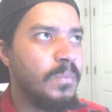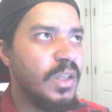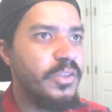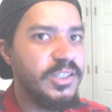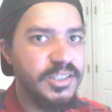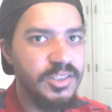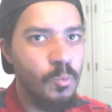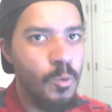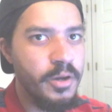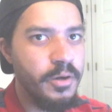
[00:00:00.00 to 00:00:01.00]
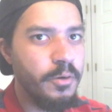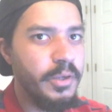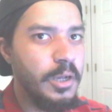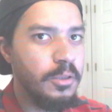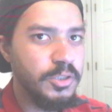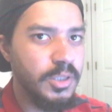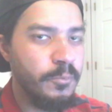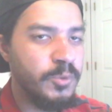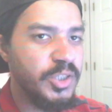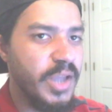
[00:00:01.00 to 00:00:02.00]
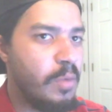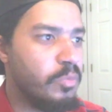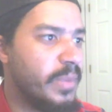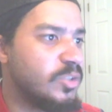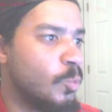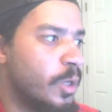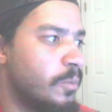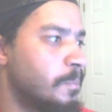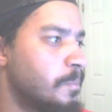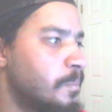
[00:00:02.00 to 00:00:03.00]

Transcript: this is the one, her English language album as well.